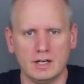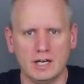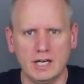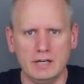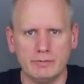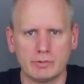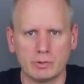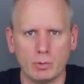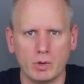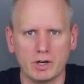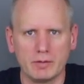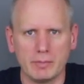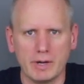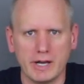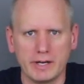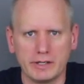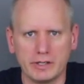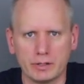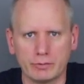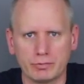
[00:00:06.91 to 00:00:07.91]
Hi everyone,
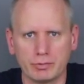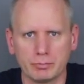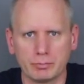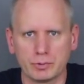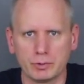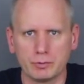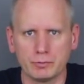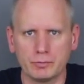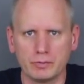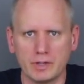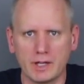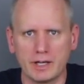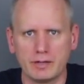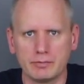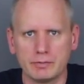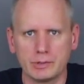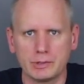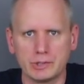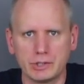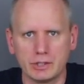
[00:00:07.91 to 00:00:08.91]
Matt here from Proof Fly
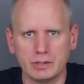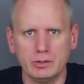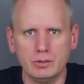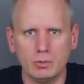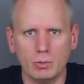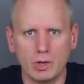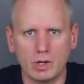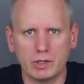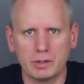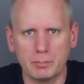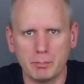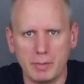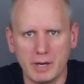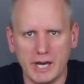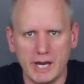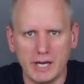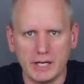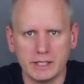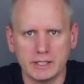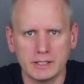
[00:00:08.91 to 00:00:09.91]
Fishing. Welcome
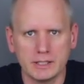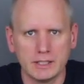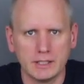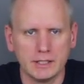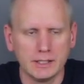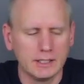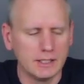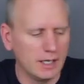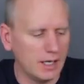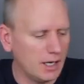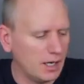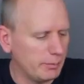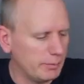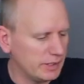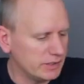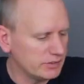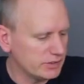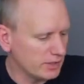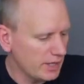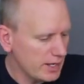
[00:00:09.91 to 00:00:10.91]
back.
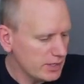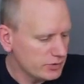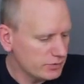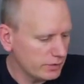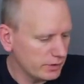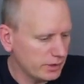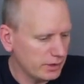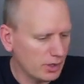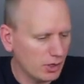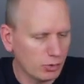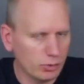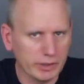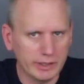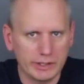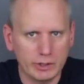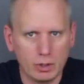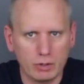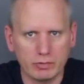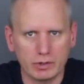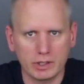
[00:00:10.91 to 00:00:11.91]
In today's video we're going
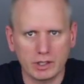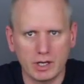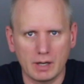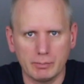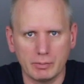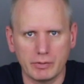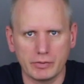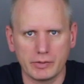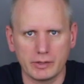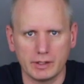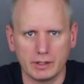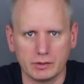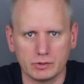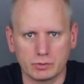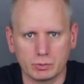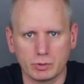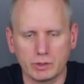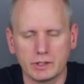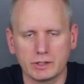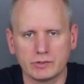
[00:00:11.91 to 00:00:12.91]
to go over a couple
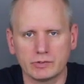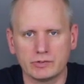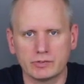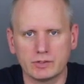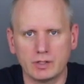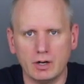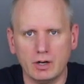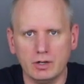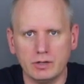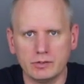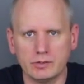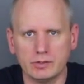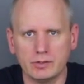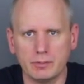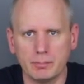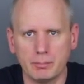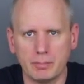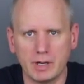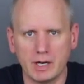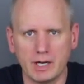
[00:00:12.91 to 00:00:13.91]
things. We're going to
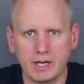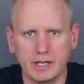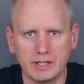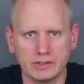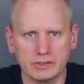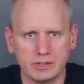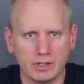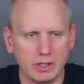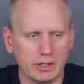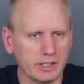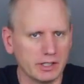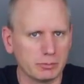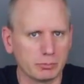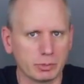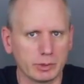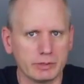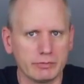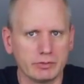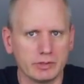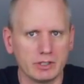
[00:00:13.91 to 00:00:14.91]
start by talking
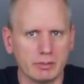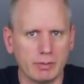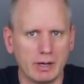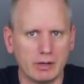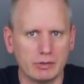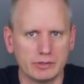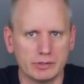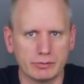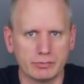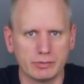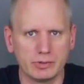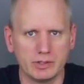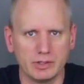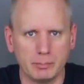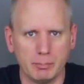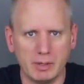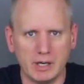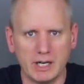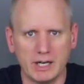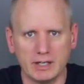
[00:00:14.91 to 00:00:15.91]
briefly about different
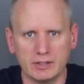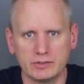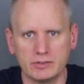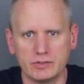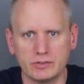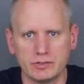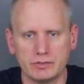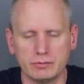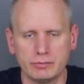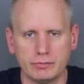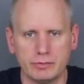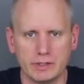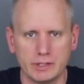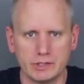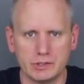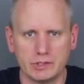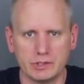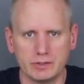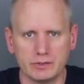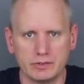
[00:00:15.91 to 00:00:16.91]
epoxies and
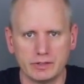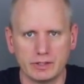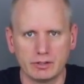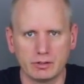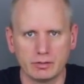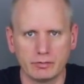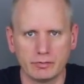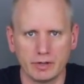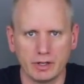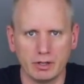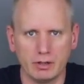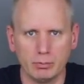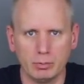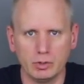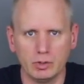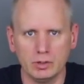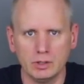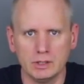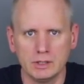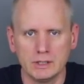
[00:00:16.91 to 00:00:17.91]
finishes that are
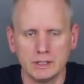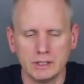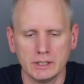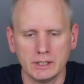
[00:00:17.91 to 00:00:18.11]
available,